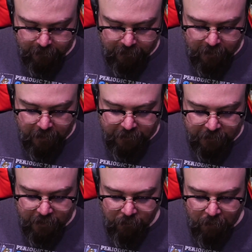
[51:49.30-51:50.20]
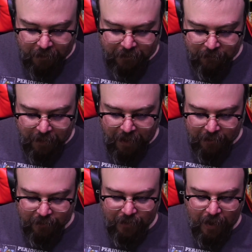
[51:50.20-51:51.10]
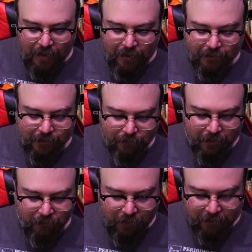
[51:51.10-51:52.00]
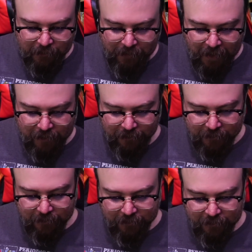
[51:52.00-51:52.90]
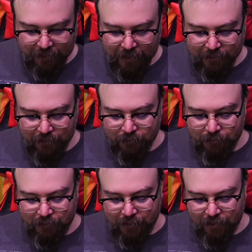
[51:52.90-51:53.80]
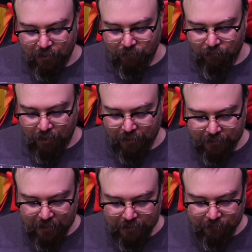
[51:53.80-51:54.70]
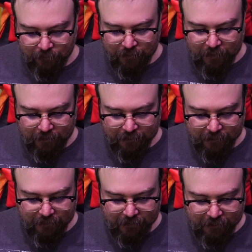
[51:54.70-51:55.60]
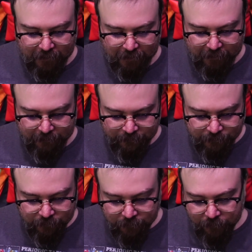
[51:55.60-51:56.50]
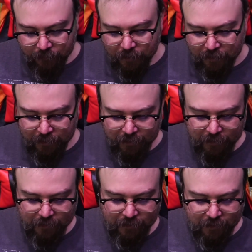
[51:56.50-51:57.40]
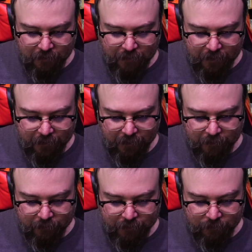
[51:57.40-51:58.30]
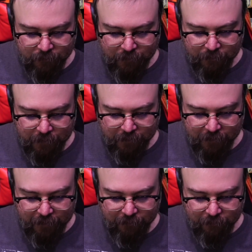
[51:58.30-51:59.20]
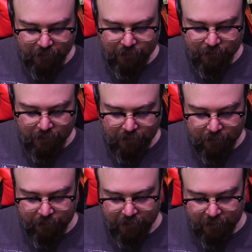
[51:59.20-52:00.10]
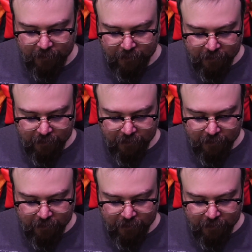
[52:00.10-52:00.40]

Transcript: Aren't you going to watch the battle? I need someone to watch the battle. Didactylos was sitting on a rock, his hands folded on his stick. Oh, hello, said Brutha bitterly. Welcome to Omnia.